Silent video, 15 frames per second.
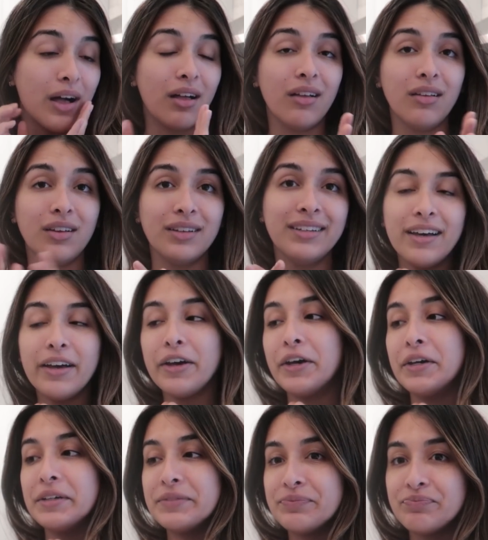well,
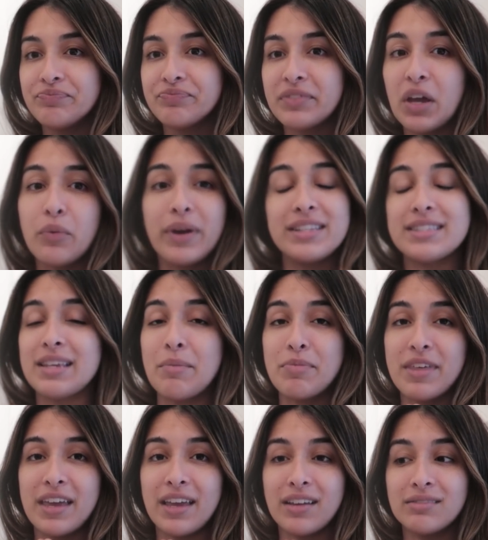I read
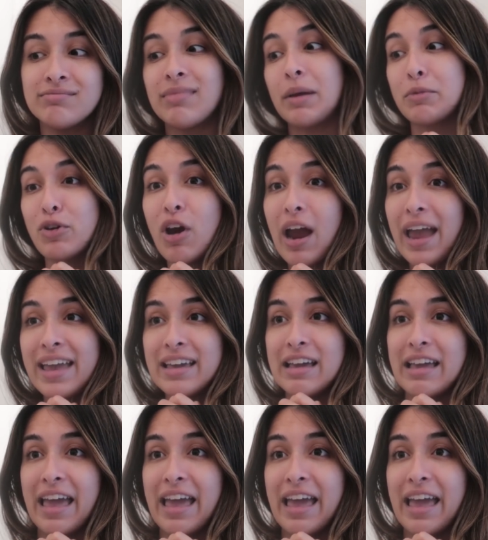something, I'm crying